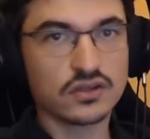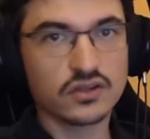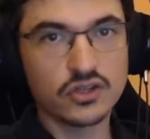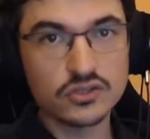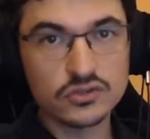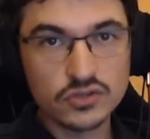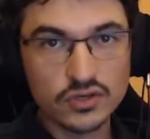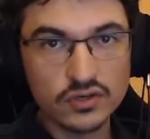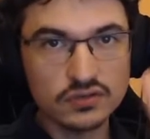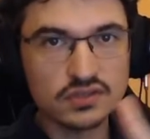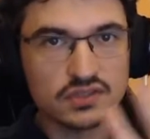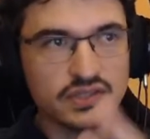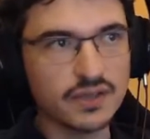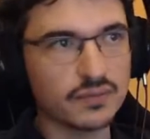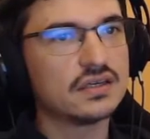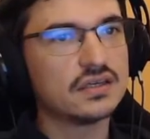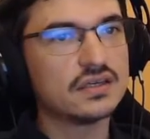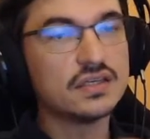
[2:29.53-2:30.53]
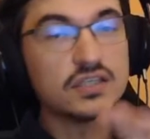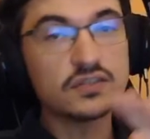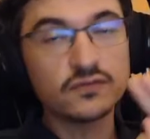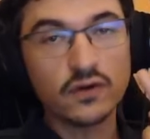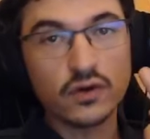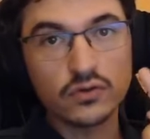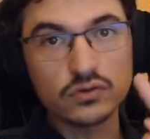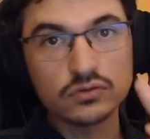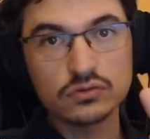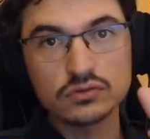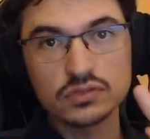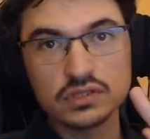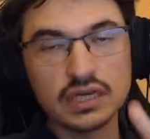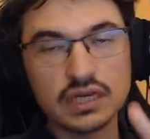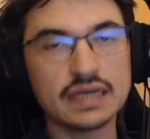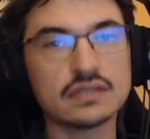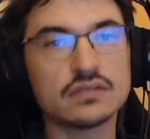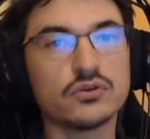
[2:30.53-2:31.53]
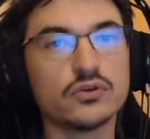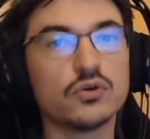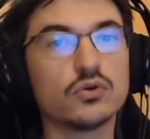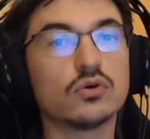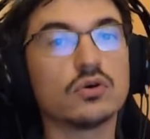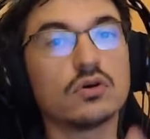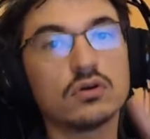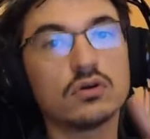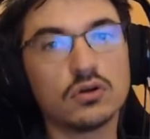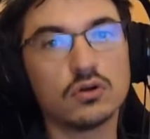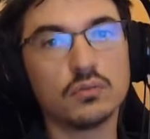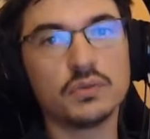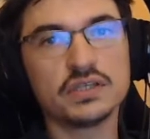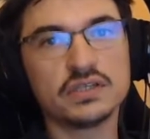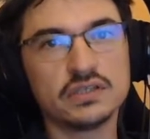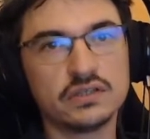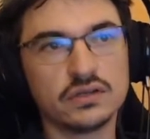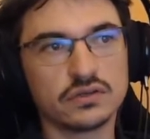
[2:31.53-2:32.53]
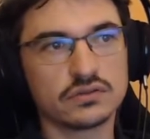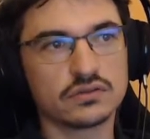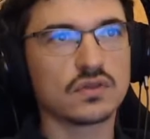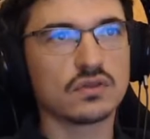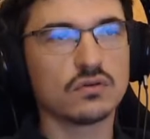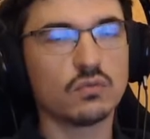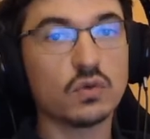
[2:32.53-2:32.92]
The second step is for you to select your competitors.